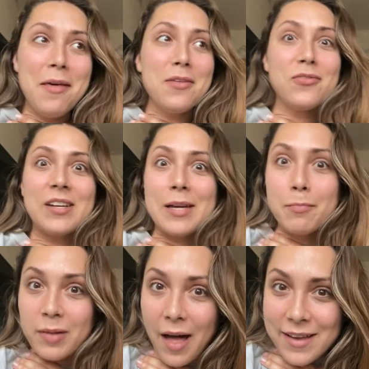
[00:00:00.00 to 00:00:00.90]
The
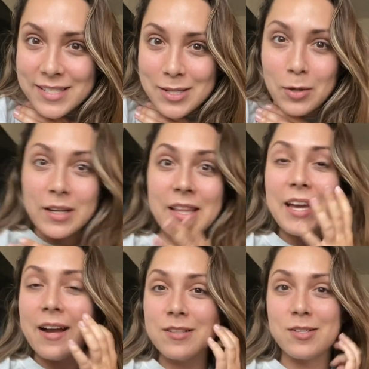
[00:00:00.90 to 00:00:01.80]
freaking plot is so good. The
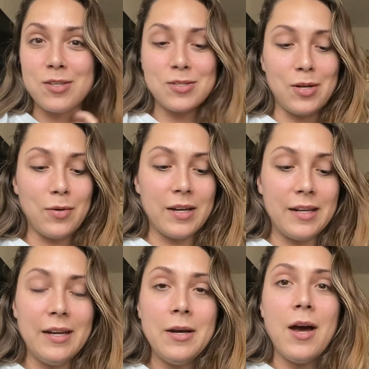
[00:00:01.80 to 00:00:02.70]
characters are so good.